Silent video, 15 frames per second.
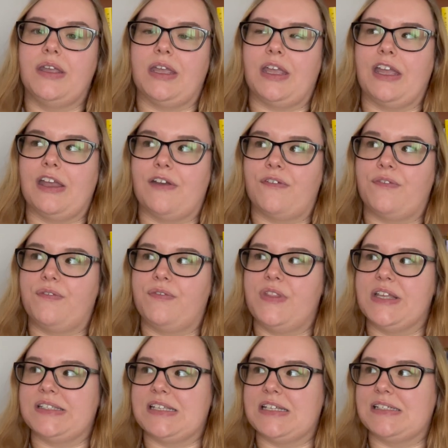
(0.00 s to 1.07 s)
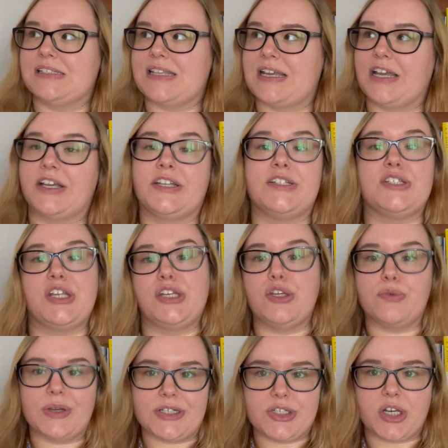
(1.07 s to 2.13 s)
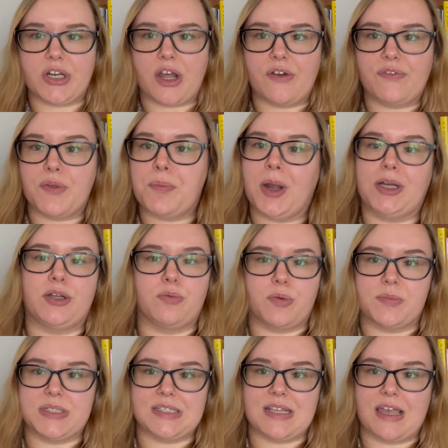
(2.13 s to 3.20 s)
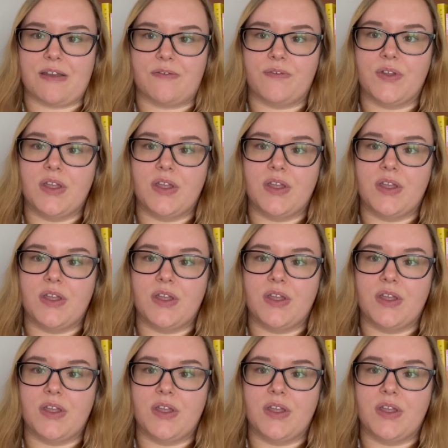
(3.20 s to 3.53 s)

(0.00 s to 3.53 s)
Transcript: if this is like a continuation of the pregnant woman's life